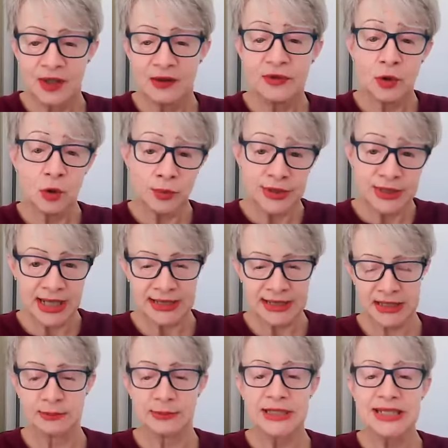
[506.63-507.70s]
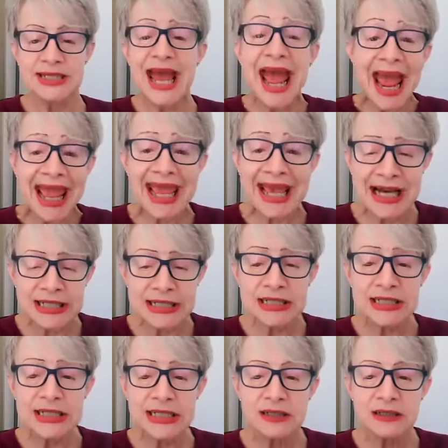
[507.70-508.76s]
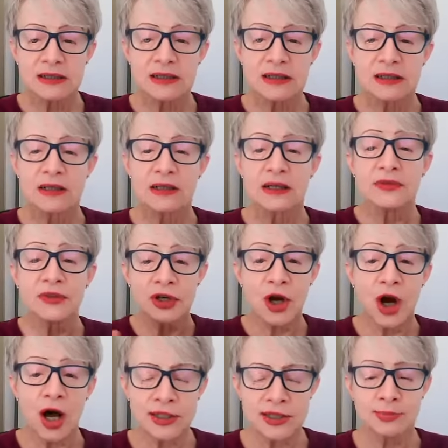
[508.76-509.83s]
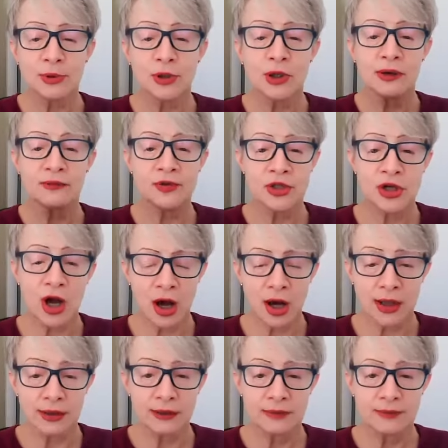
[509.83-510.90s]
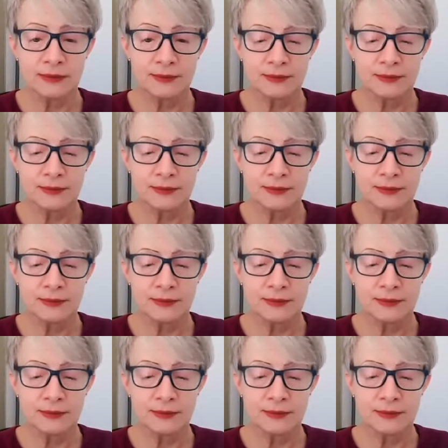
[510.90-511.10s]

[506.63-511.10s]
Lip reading: of the Old Testament, and the Gospel of John,